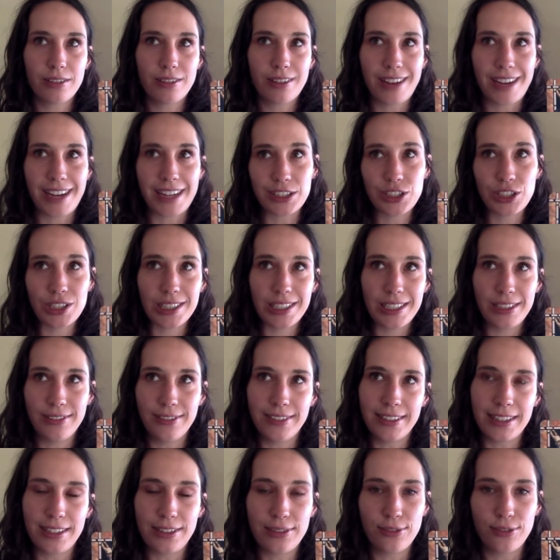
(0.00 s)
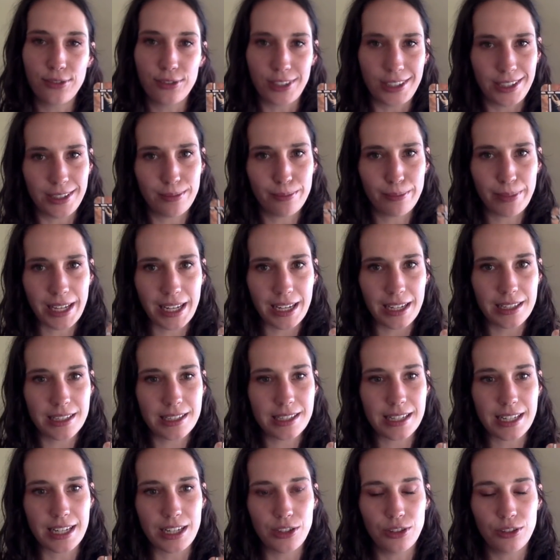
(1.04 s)
actually really
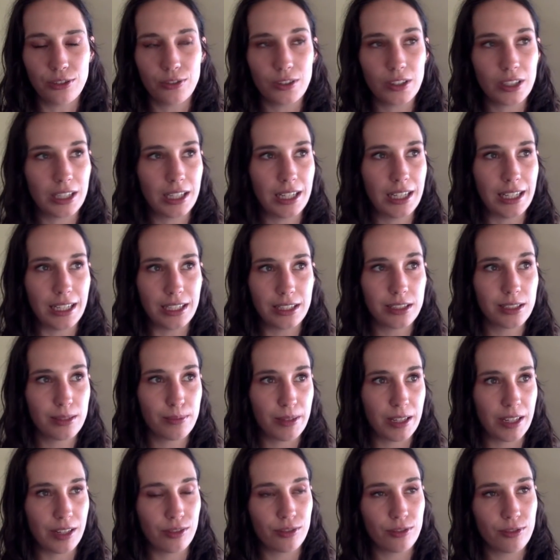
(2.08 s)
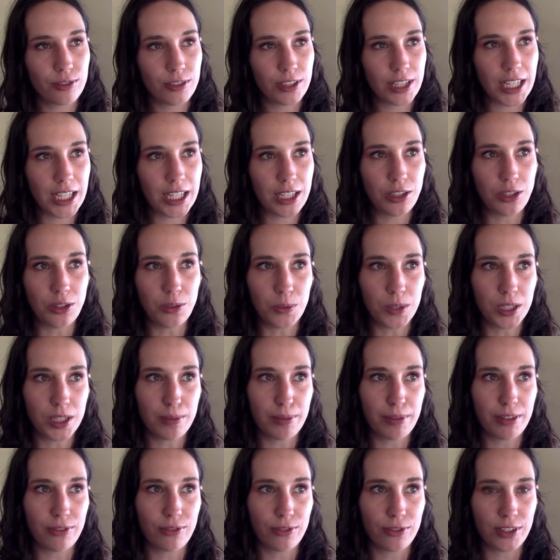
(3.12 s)
freedom-based, and you're really into being free, and you want to
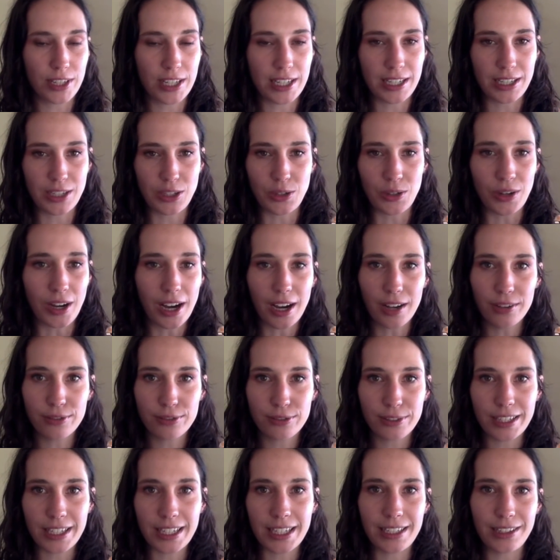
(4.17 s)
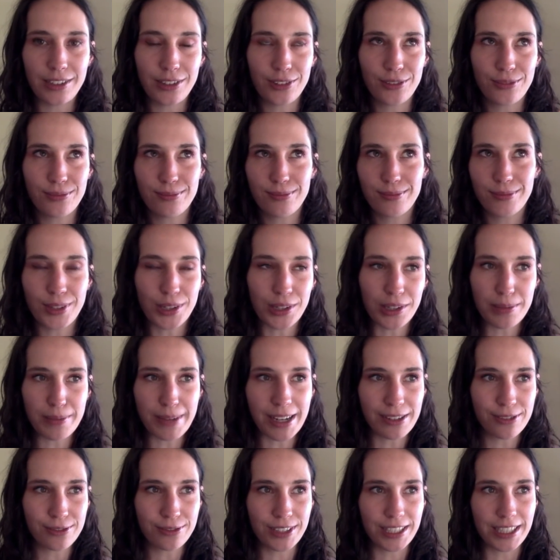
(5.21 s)
be free, and you are free, and you're all
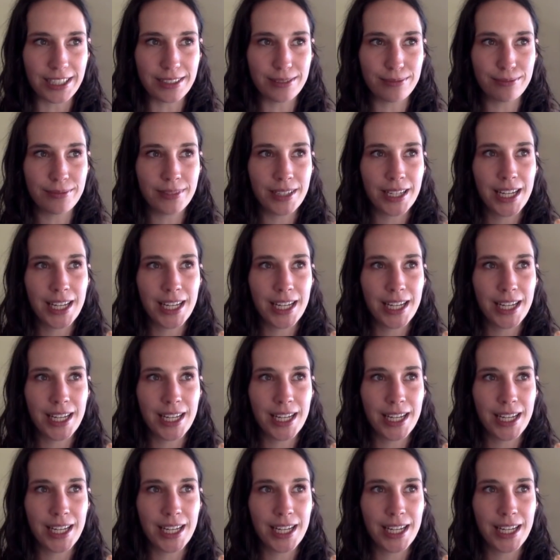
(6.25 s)
about freedom.